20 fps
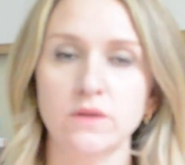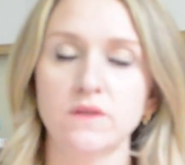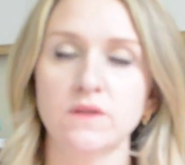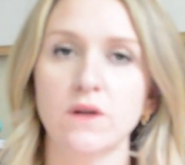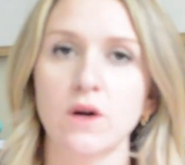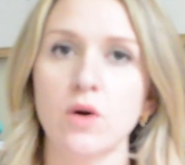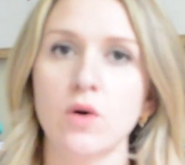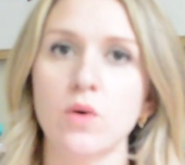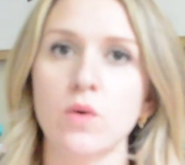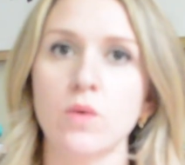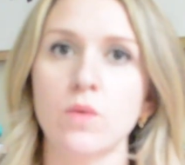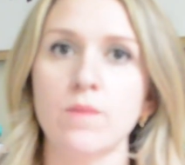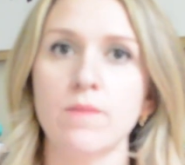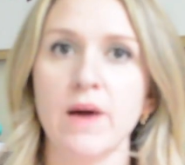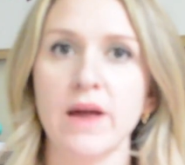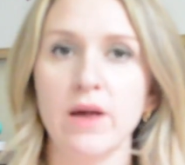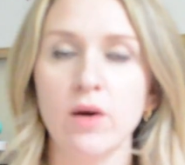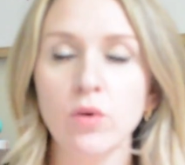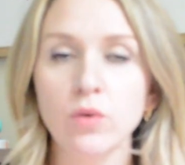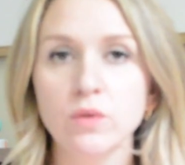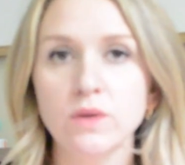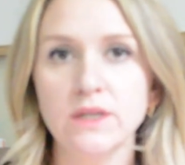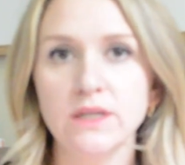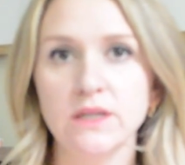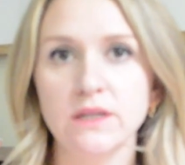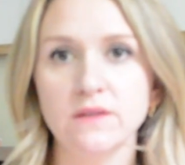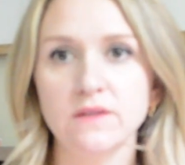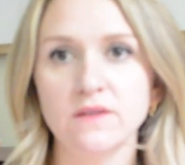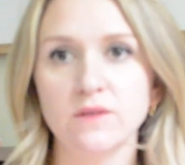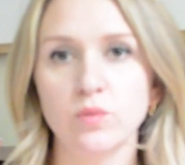So my
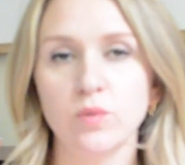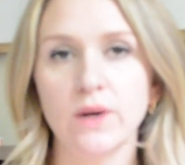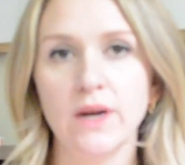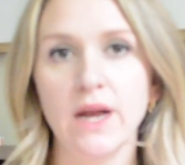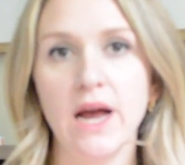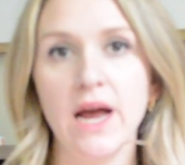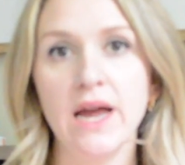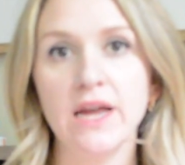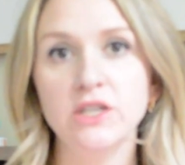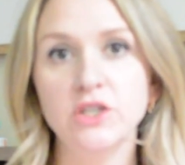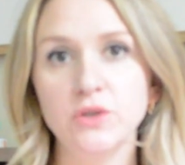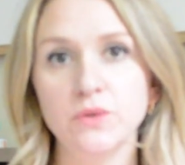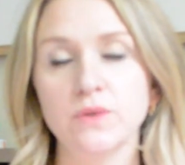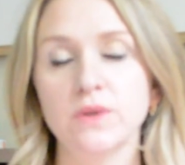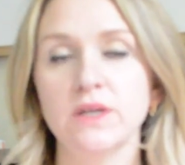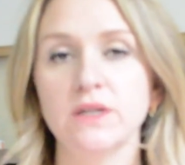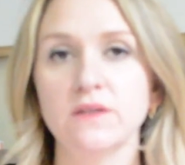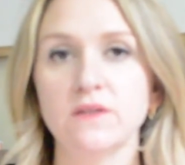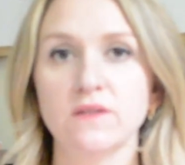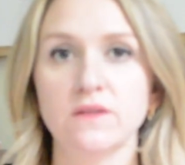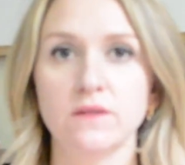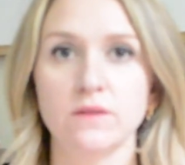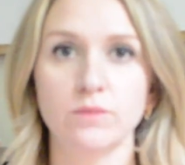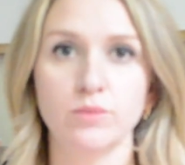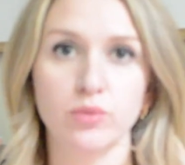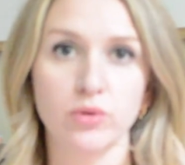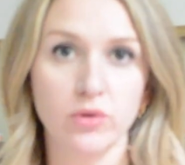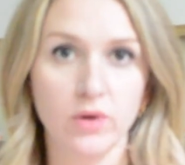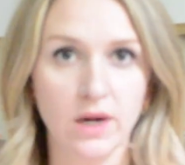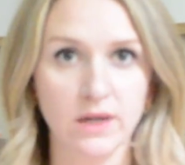oldest, when I do this
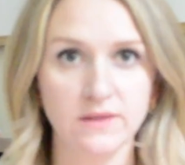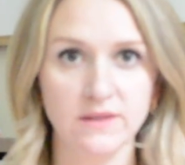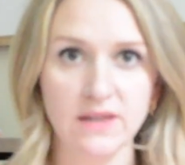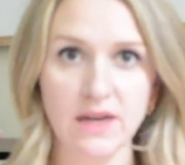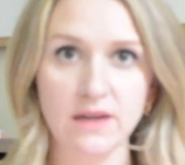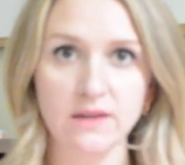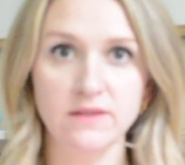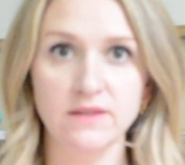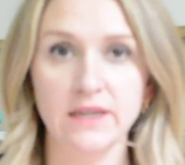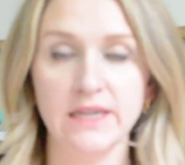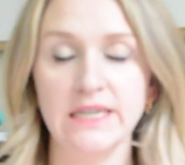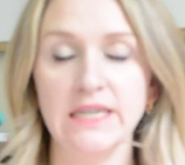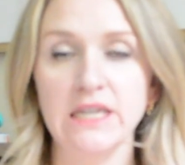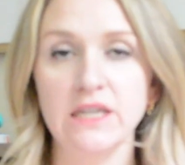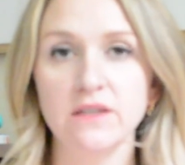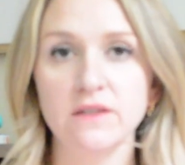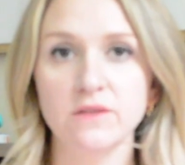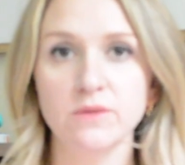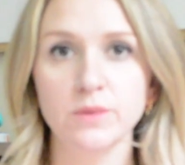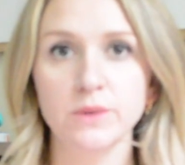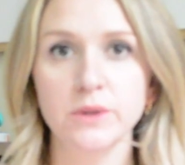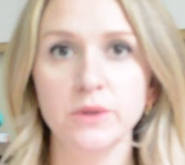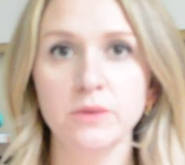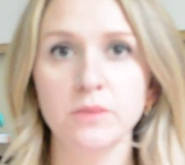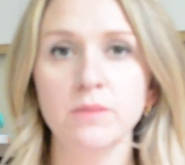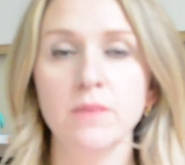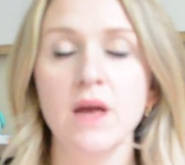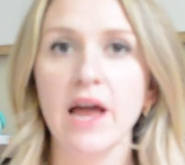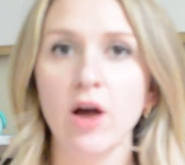process in his room,